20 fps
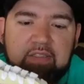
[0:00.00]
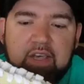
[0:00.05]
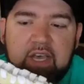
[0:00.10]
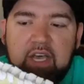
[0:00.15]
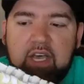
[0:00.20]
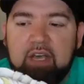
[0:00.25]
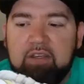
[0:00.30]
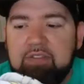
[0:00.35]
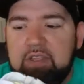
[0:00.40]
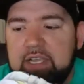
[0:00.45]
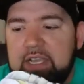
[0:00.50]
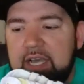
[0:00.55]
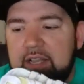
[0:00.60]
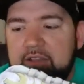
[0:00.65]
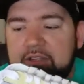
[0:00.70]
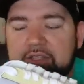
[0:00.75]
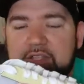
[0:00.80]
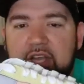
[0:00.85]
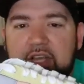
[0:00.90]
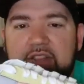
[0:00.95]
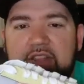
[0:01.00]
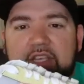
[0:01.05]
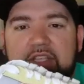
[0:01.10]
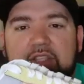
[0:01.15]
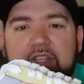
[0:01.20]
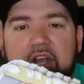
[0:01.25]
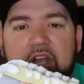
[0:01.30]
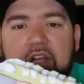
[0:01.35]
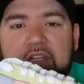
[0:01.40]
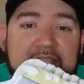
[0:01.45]
The the colors on
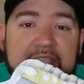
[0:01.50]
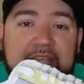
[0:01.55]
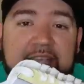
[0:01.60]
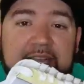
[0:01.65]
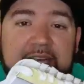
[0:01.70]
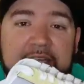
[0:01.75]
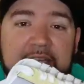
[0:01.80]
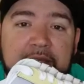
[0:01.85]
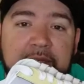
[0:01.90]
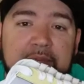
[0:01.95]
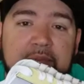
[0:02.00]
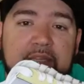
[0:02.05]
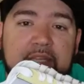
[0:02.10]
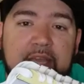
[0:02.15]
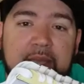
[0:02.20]
this: titanium,